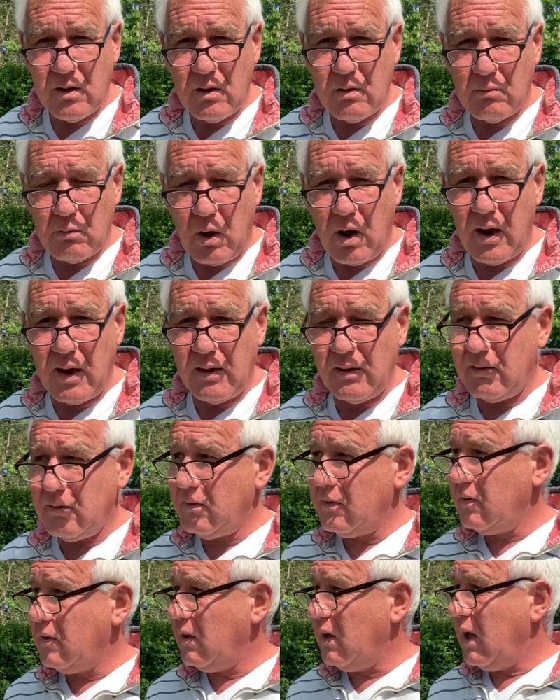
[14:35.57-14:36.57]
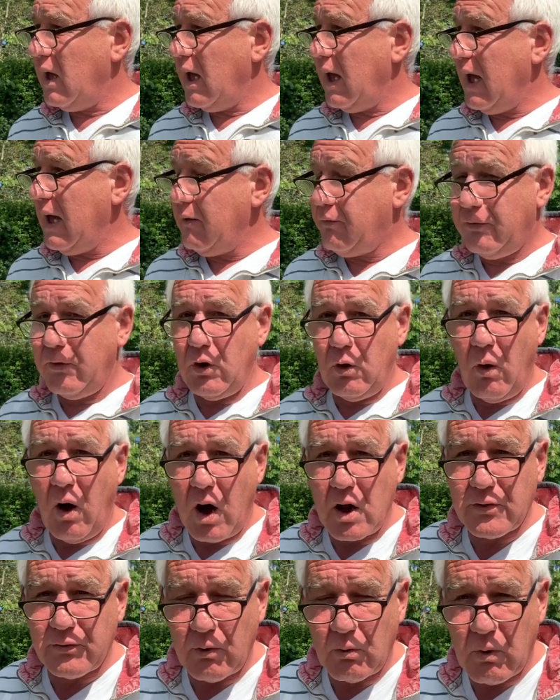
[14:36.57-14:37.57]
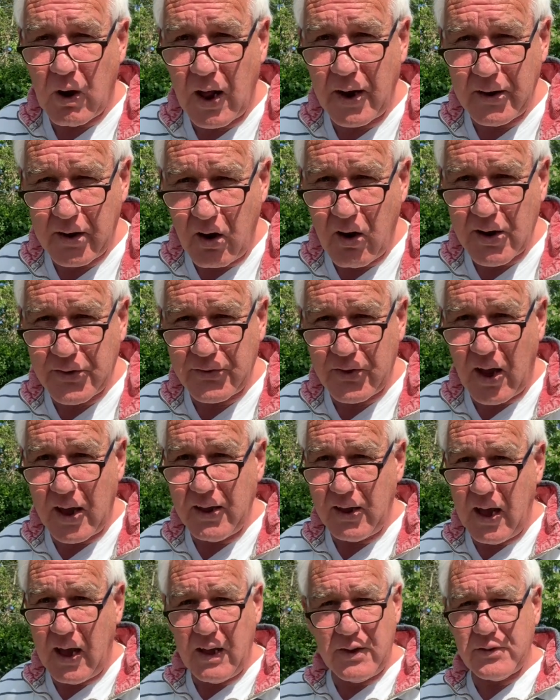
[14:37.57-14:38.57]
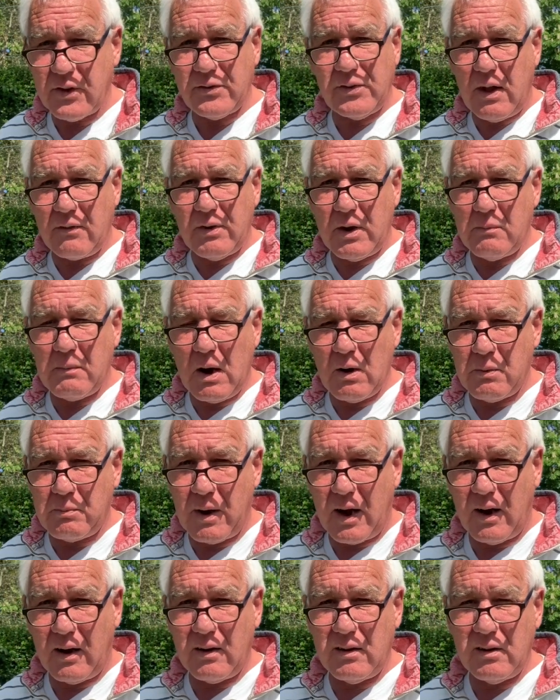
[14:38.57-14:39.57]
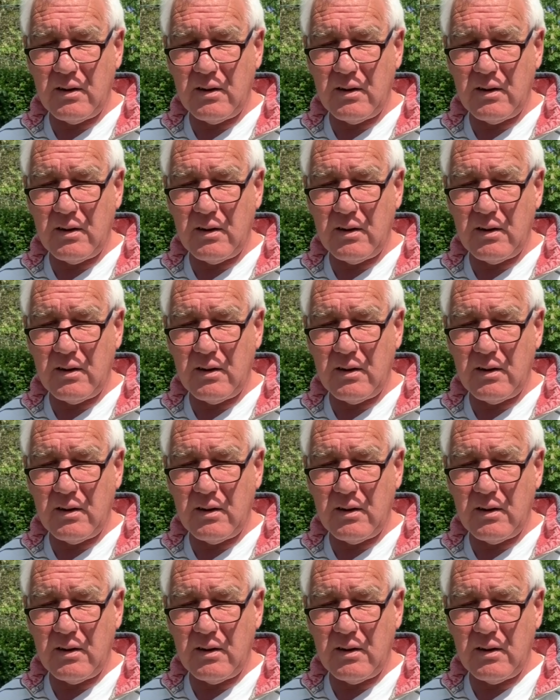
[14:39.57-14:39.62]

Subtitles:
Right? If you ask for one and I say yes, there's nothing to moan about.